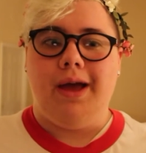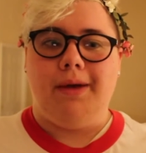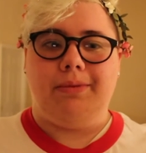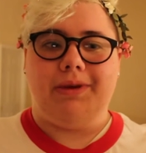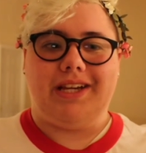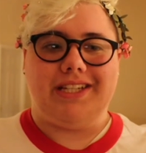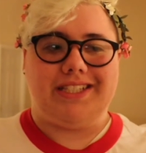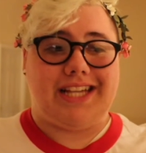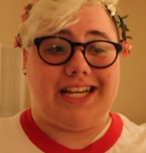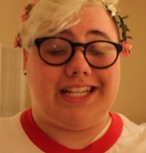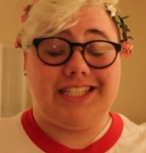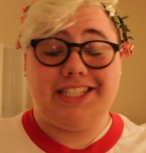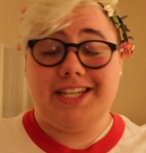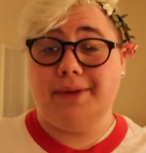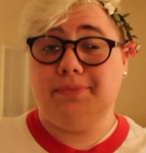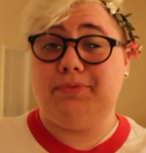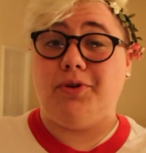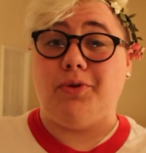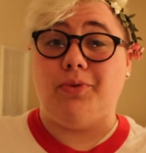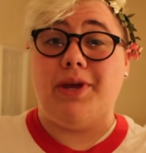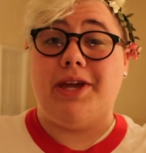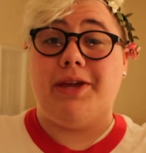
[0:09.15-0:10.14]
because I
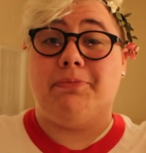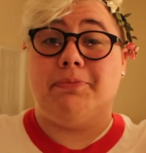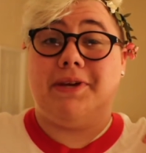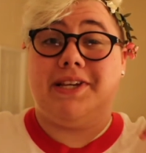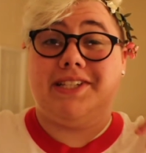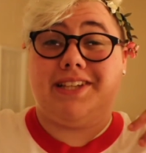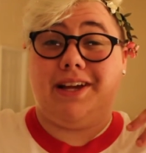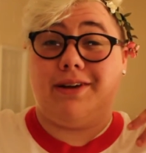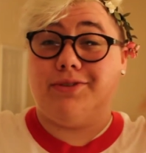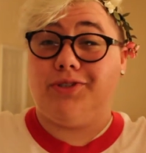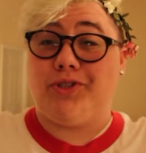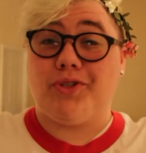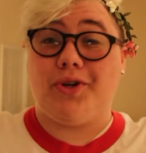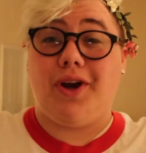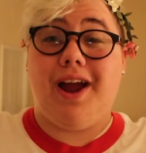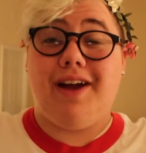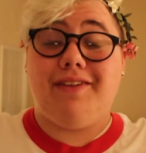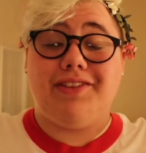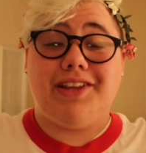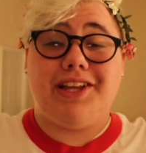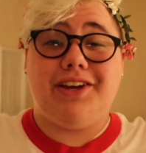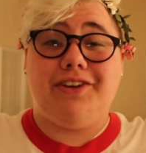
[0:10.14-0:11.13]
skipped a week because I was
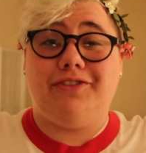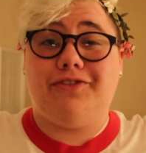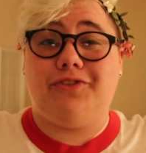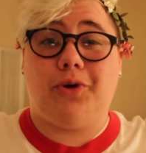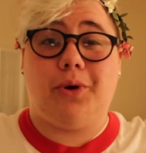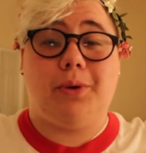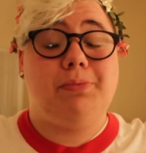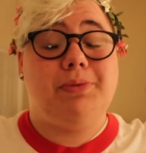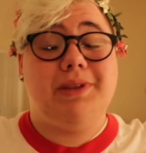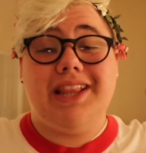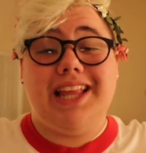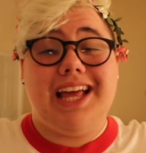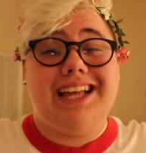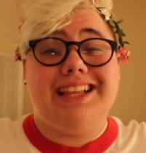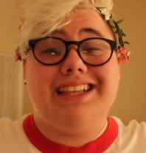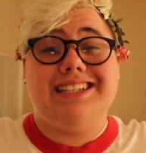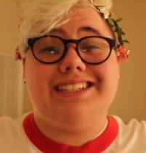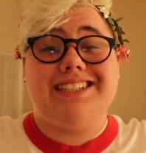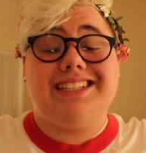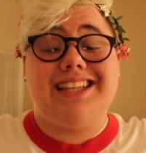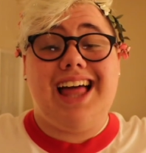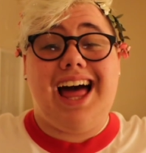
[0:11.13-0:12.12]
traveling for
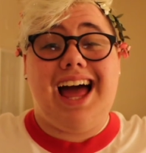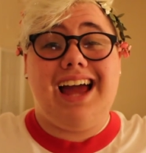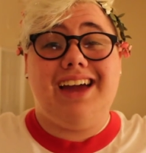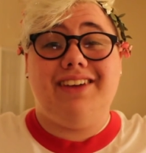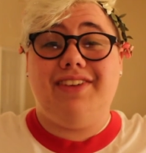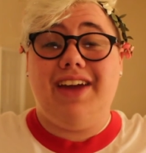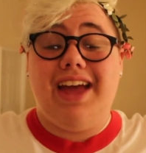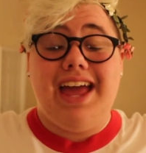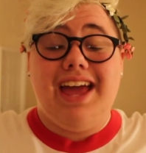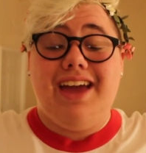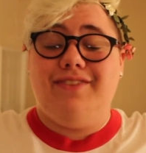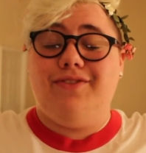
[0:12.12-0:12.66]
Playlist Live.